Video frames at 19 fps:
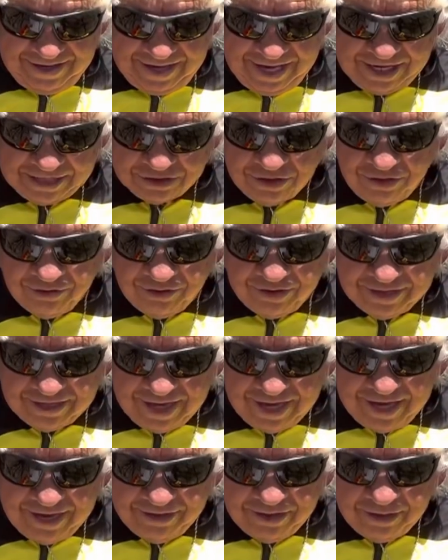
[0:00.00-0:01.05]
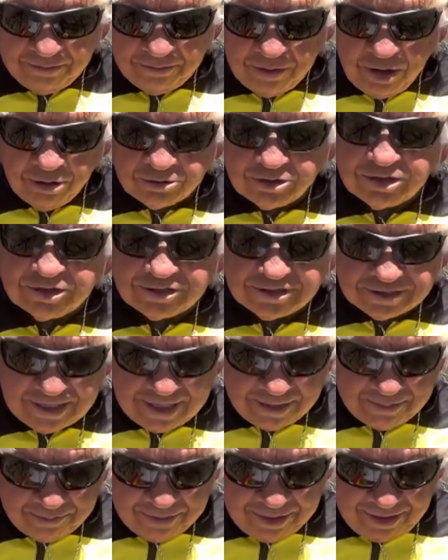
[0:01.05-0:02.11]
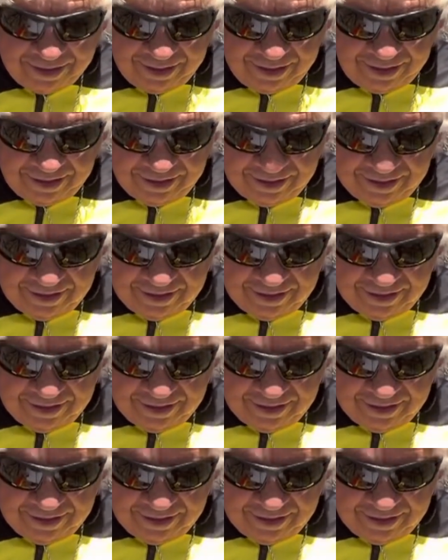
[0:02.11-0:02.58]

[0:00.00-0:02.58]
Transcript: as on the day that Moses sent me.